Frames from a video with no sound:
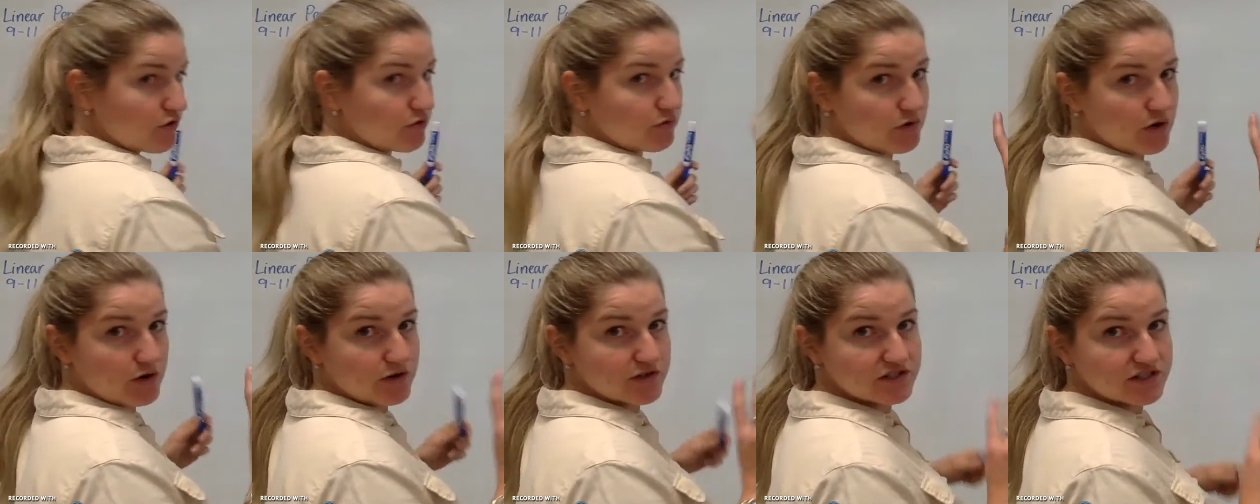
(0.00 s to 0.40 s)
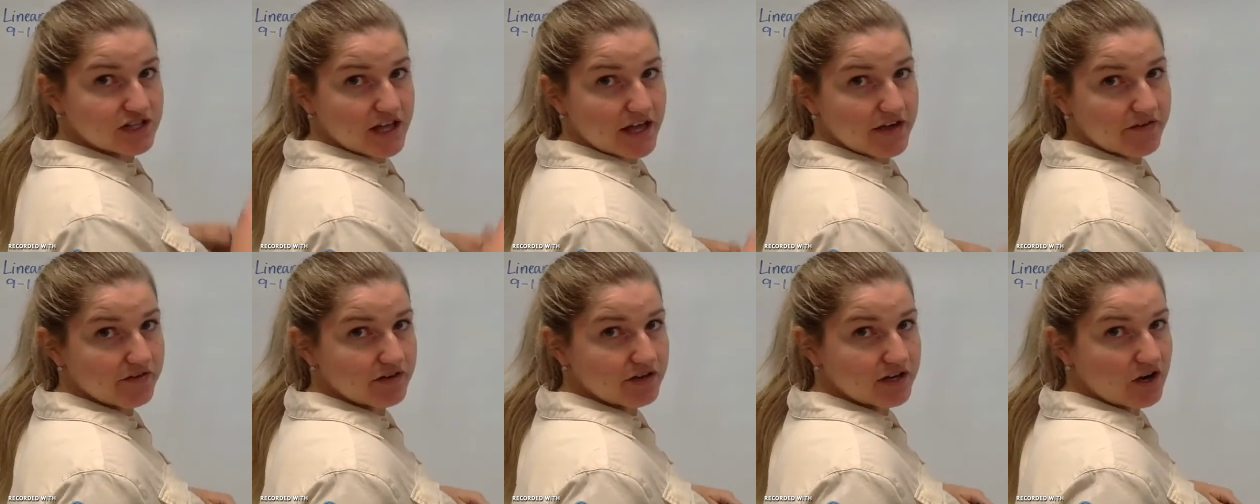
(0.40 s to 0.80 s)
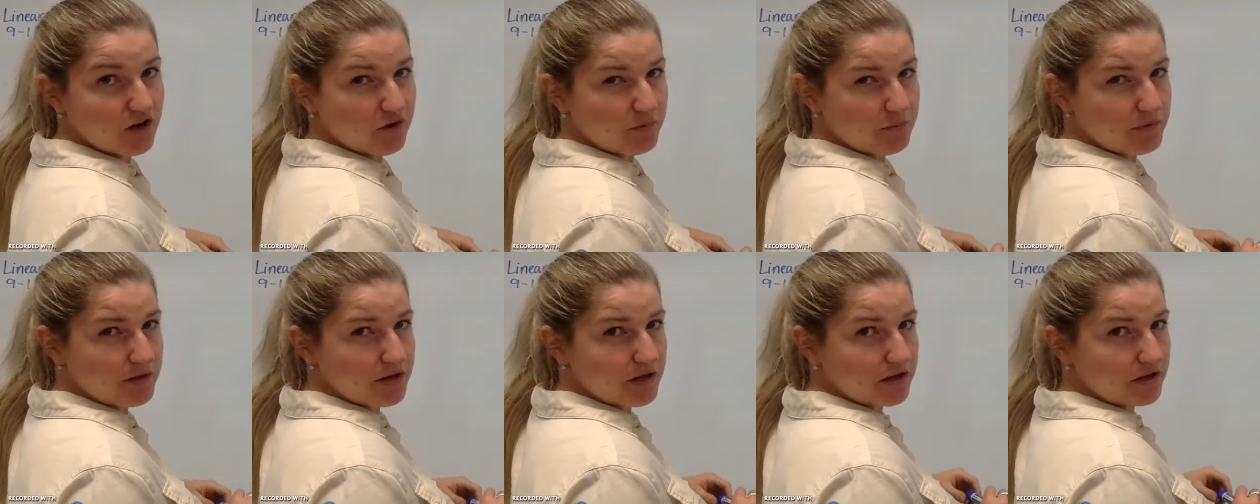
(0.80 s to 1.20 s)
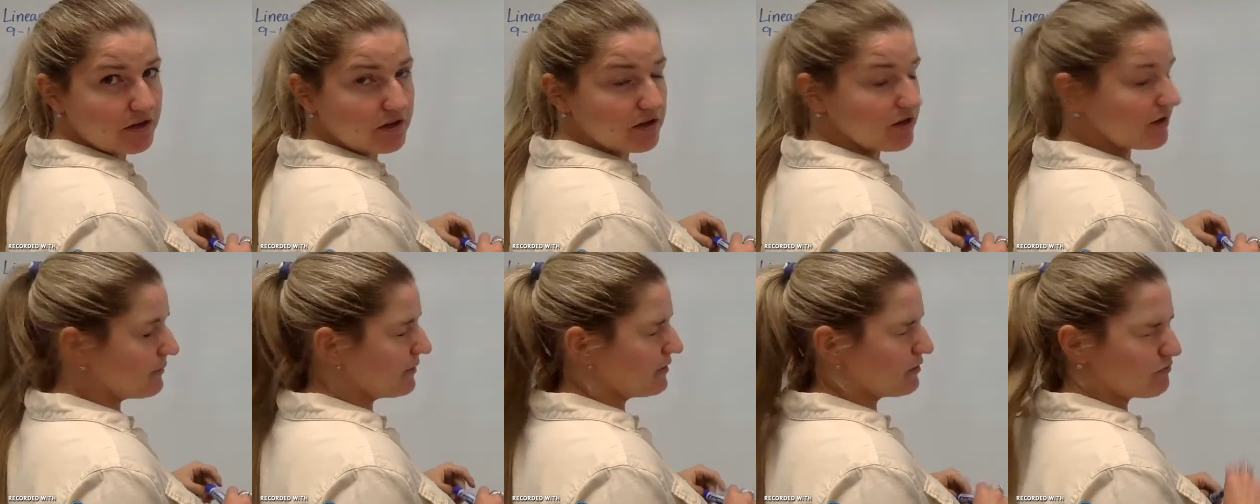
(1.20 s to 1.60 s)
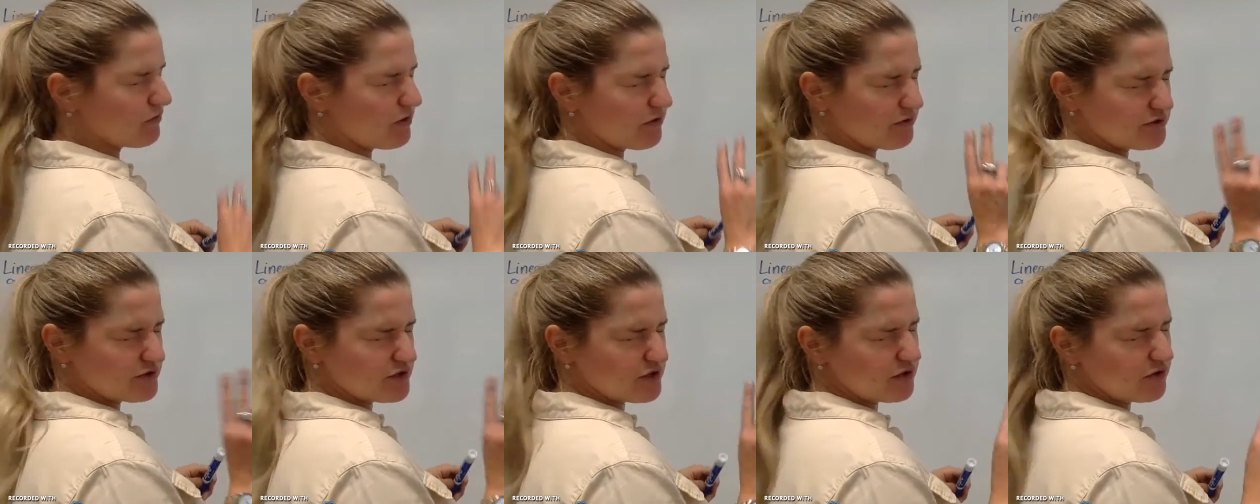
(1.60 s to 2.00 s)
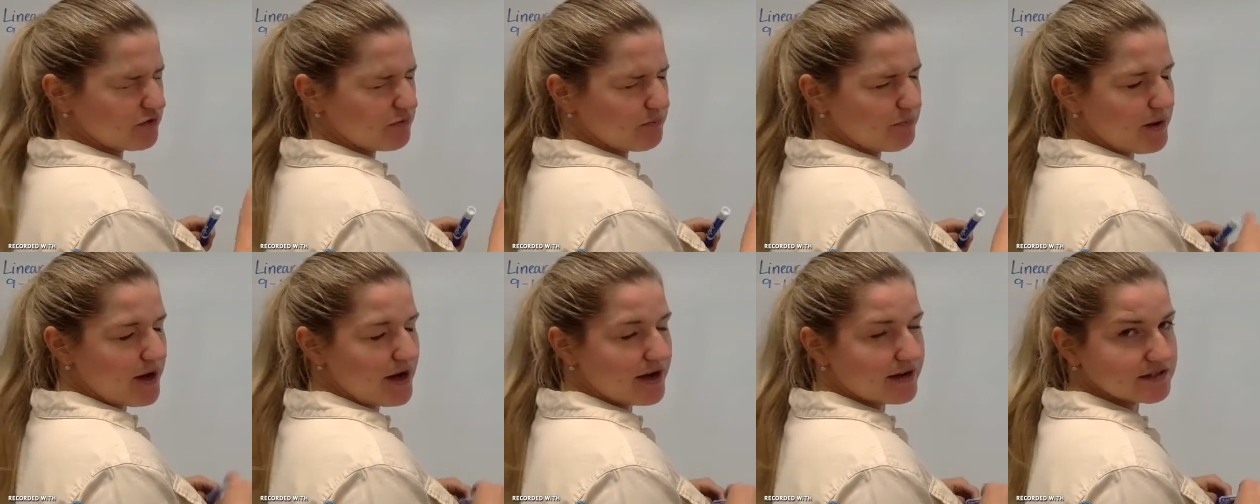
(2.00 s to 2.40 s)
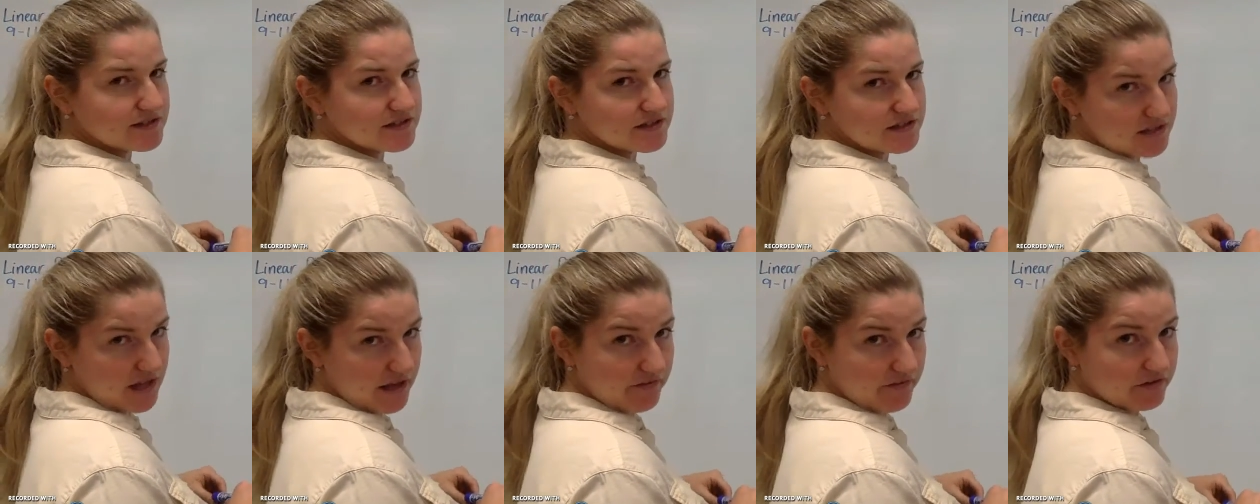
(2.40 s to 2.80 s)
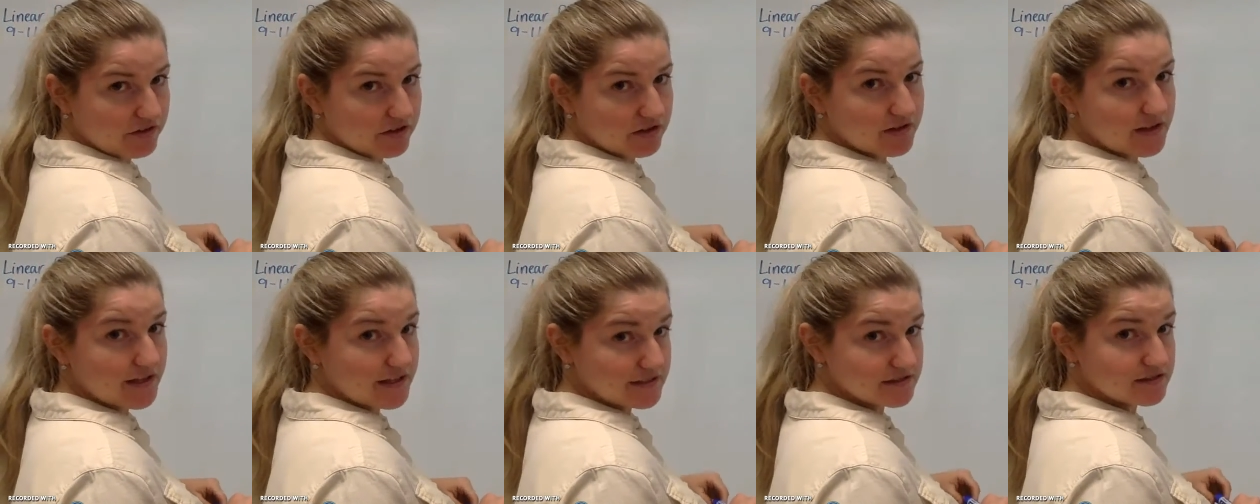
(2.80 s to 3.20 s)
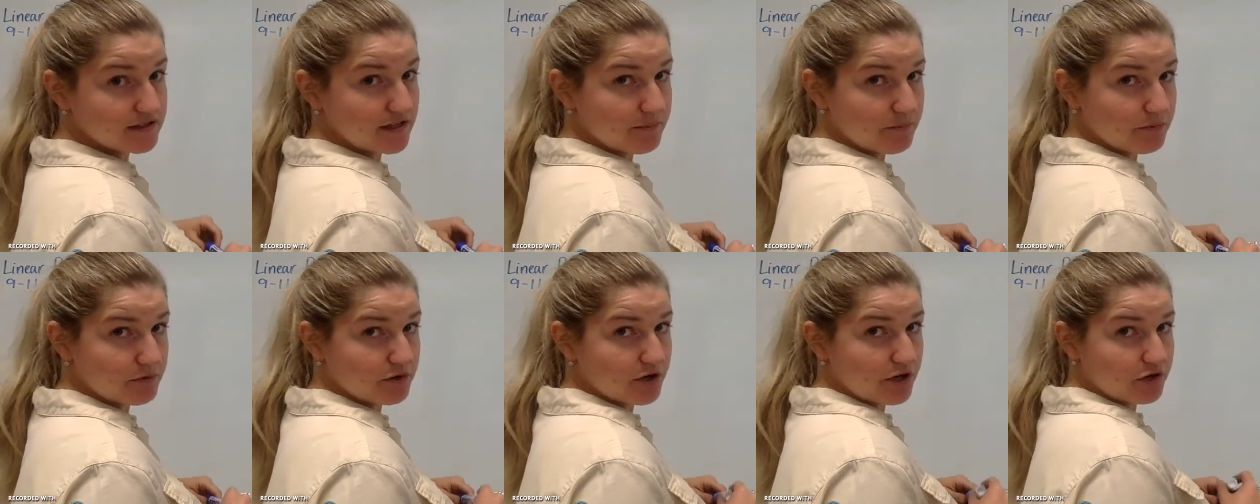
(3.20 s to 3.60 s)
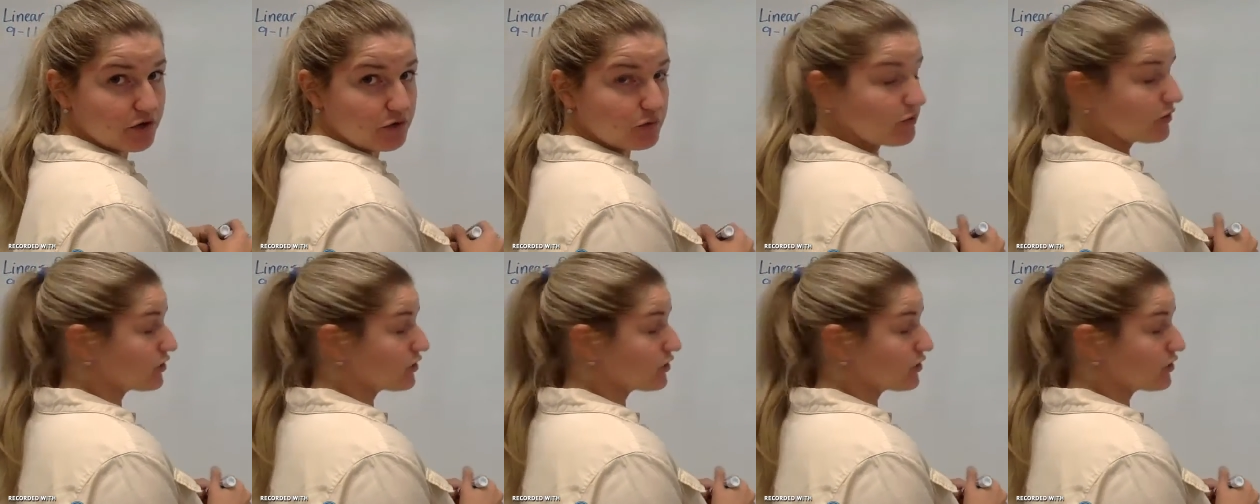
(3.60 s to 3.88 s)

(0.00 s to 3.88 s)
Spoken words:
row 7. Row 2, box 7. It's numbered on your